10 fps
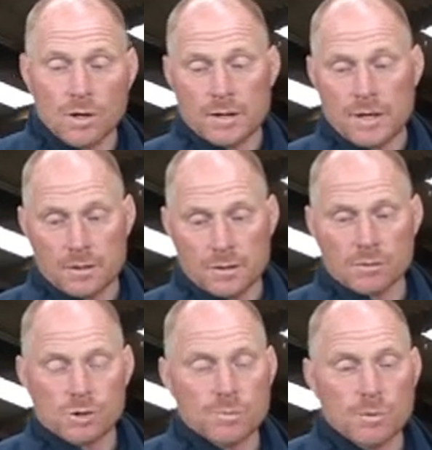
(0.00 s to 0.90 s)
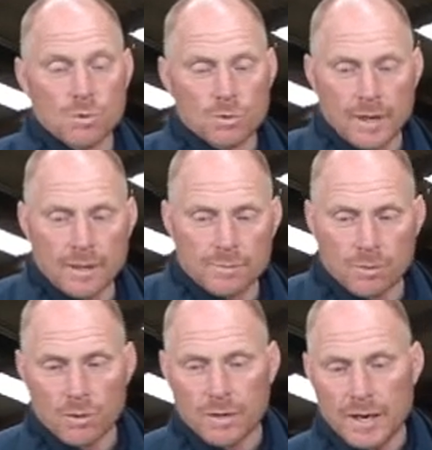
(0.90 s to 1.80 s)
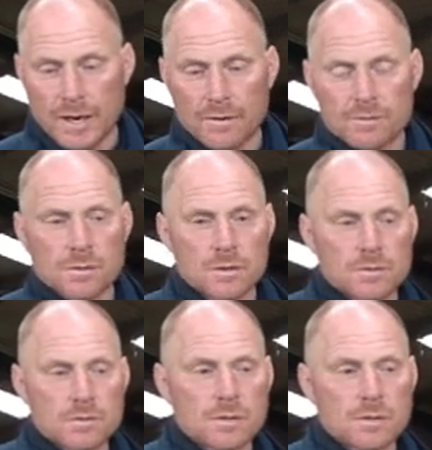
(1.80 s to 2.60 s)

aren't getting those small late born calves that